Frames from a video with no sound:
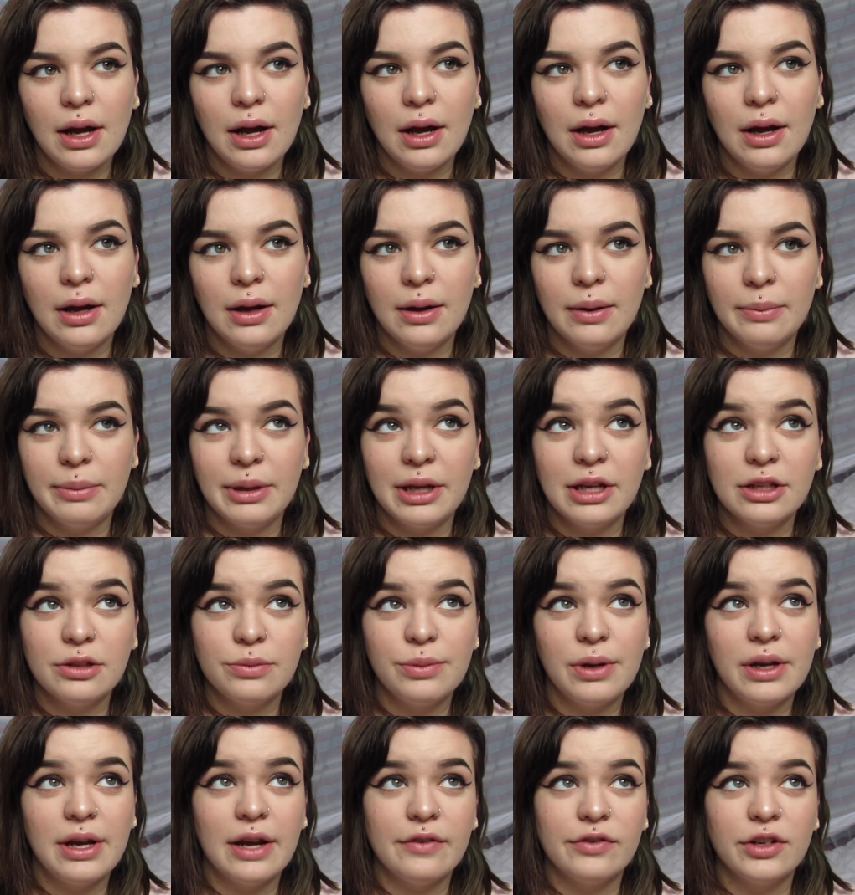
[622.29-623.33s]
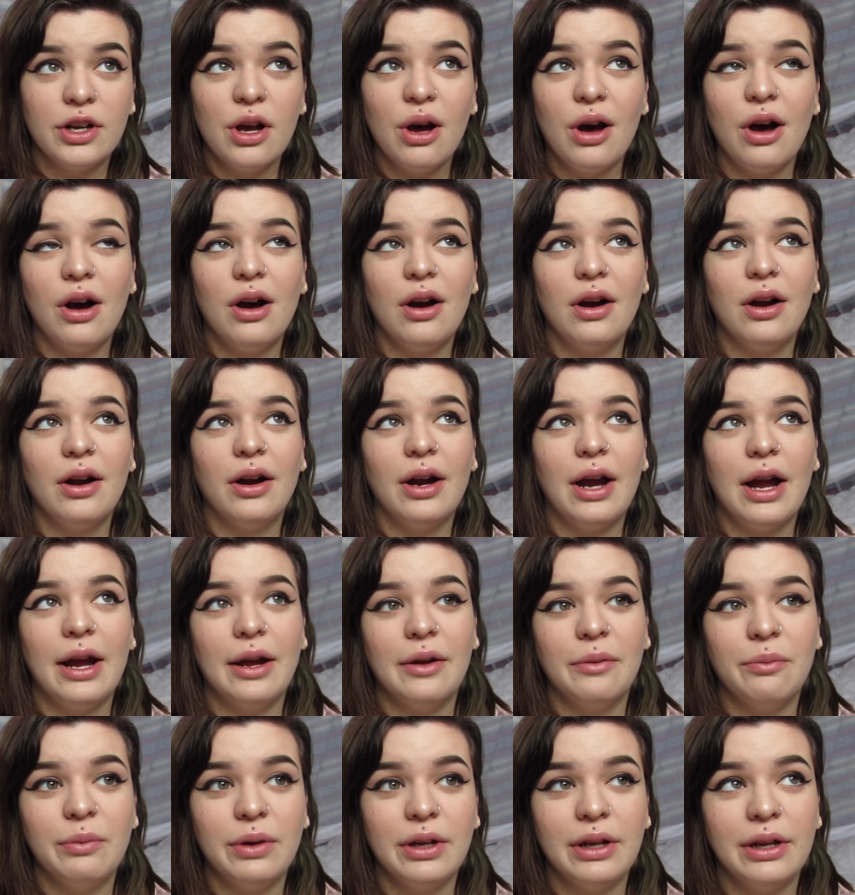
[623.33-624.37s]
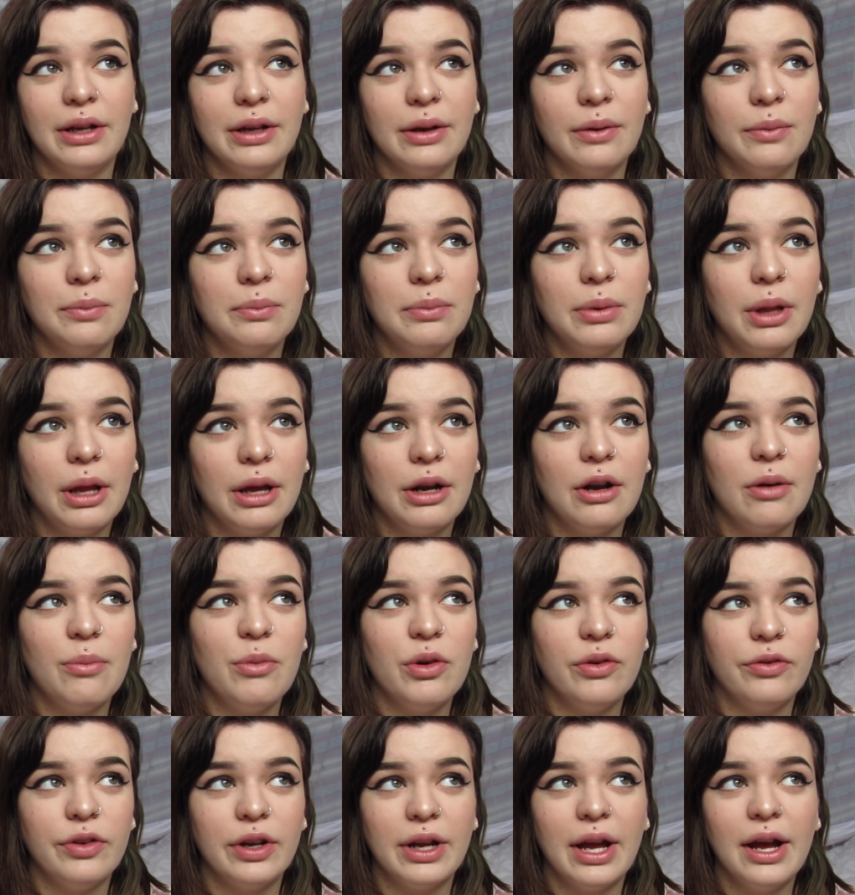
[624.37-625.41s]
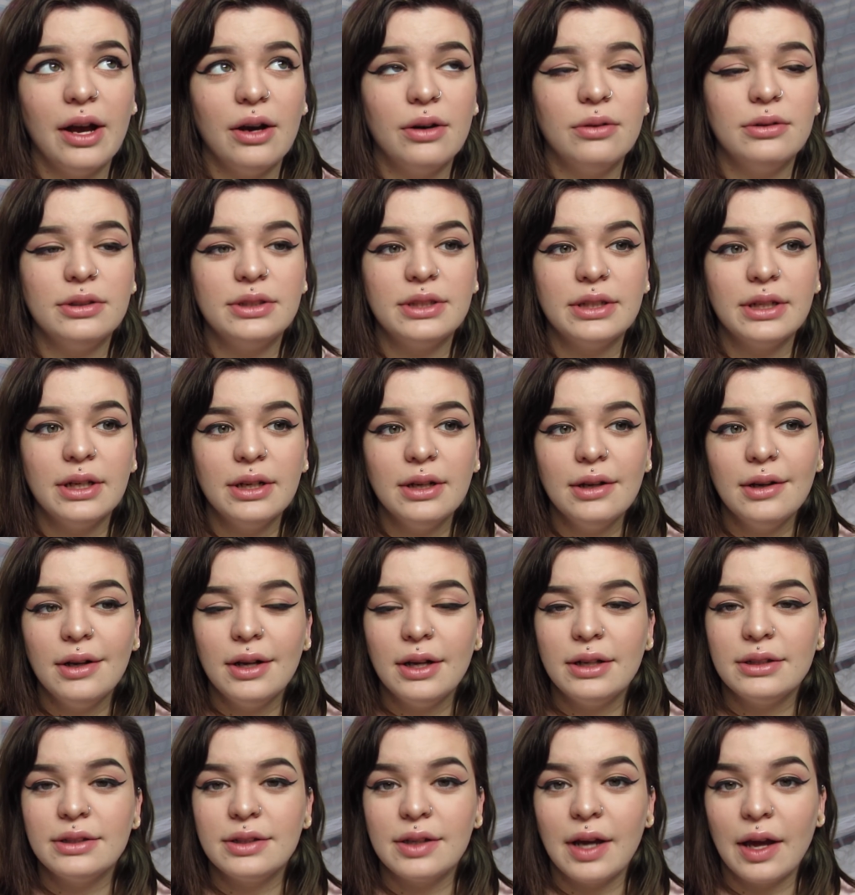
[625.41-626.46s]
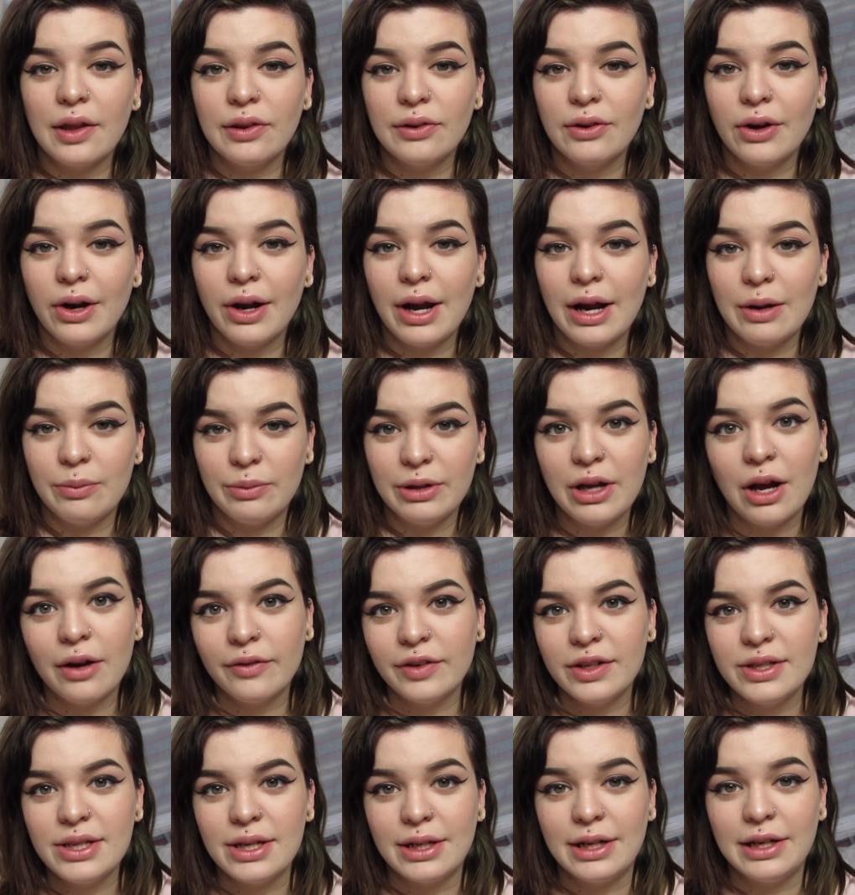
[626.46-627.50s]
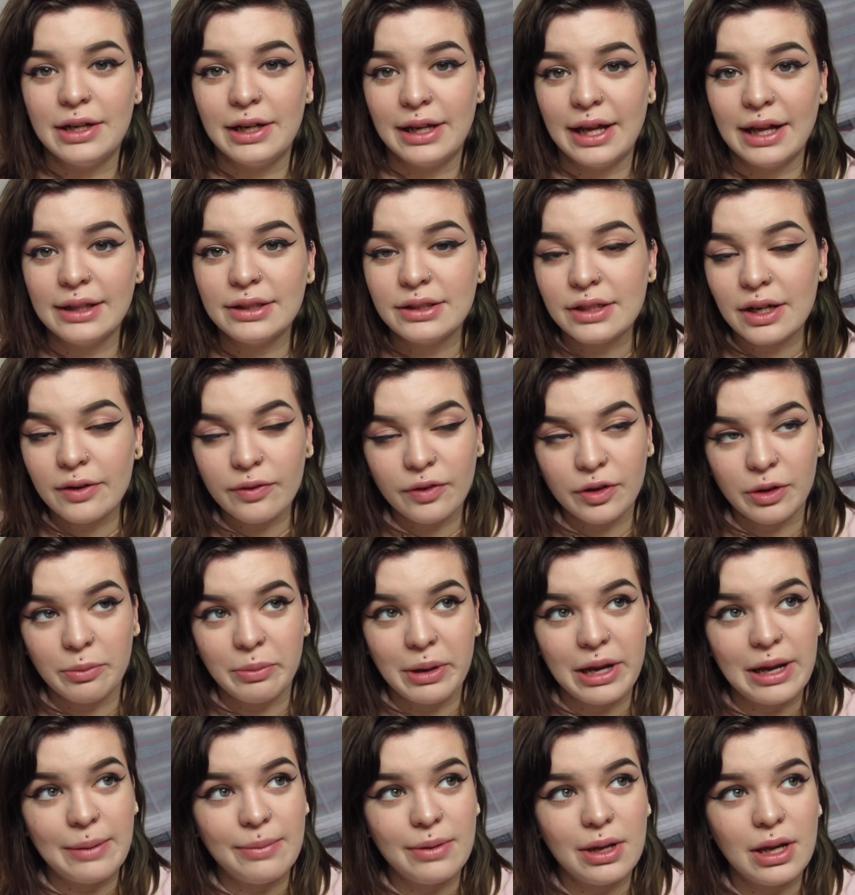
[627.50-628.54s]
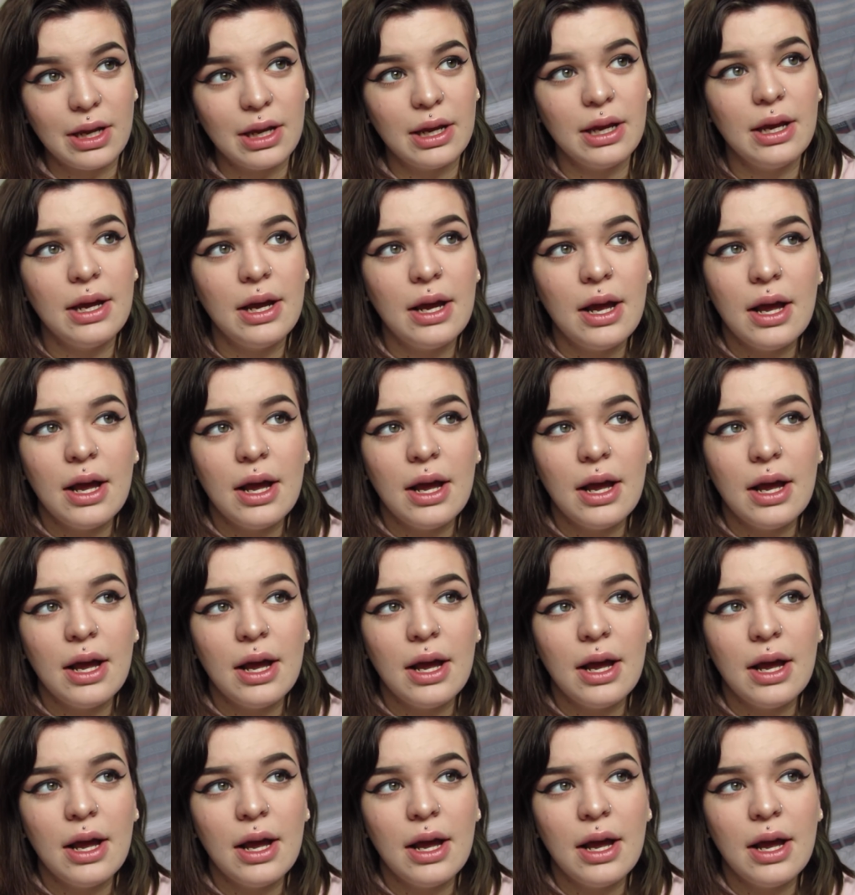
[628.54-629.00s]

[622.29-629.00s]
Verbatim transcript: Uh, because we have a car and we plan on moving out together, and we obviously need to get stuff for the baby.